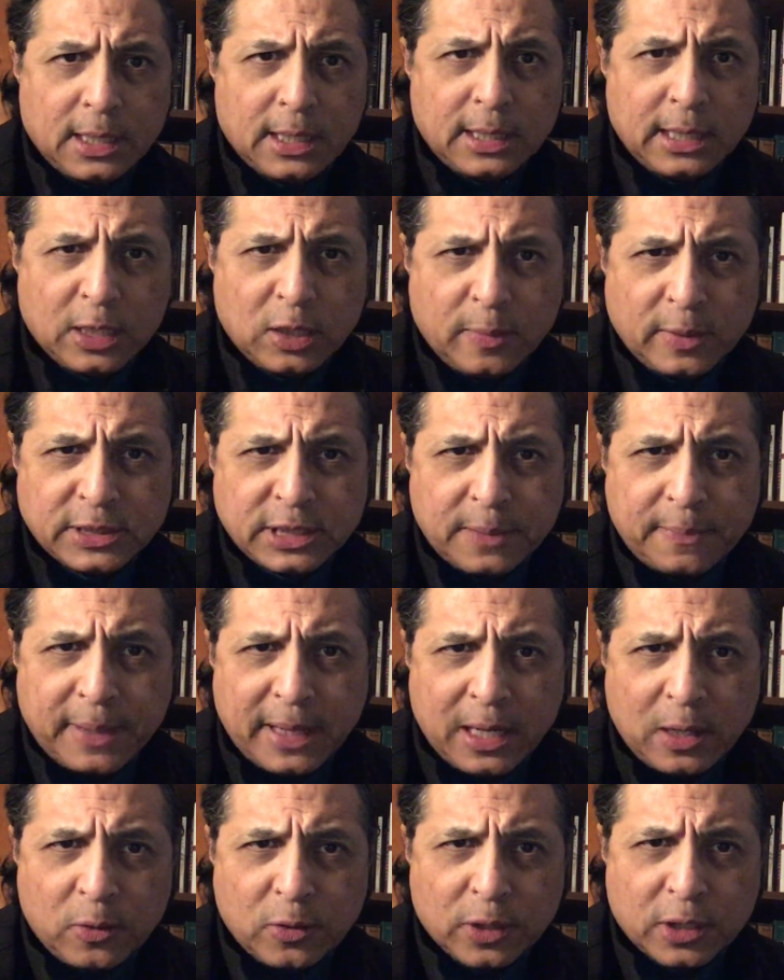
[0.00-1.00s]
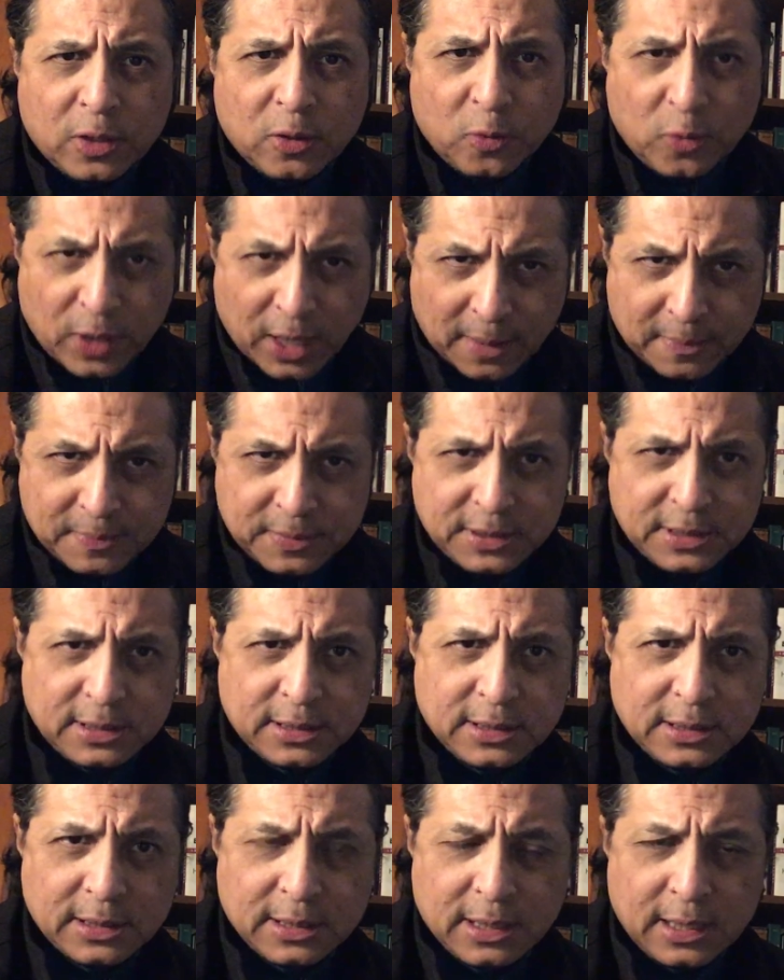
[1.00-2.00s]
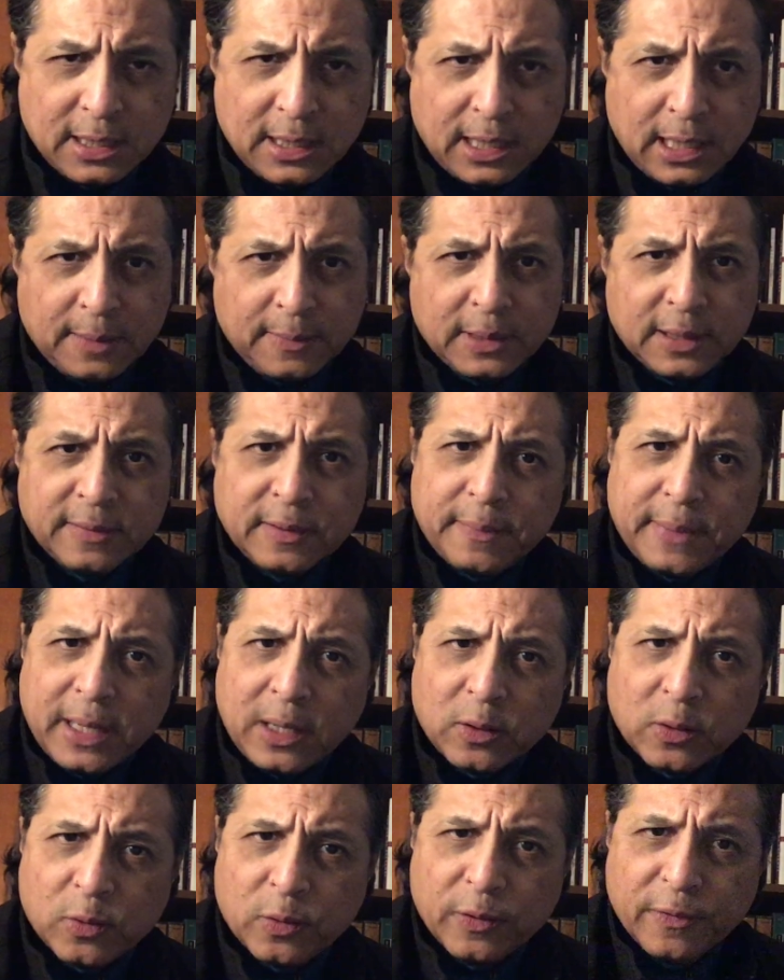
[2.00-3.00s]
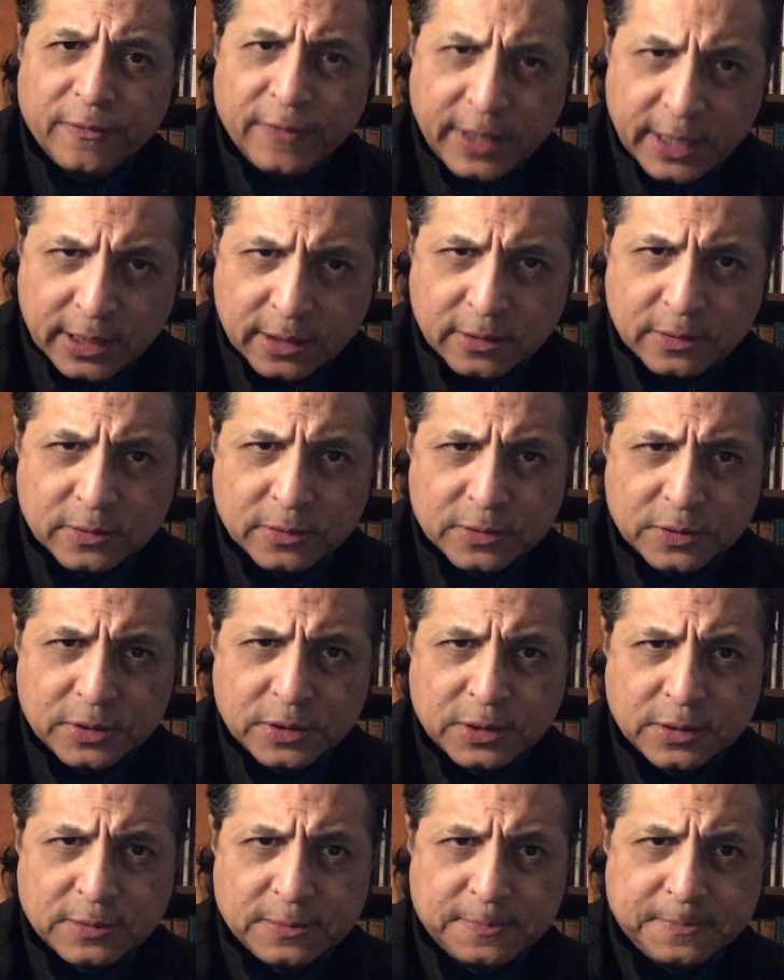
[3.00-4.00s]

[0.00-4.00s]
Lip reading: Not so much that power corrupts. I believe that power reveals.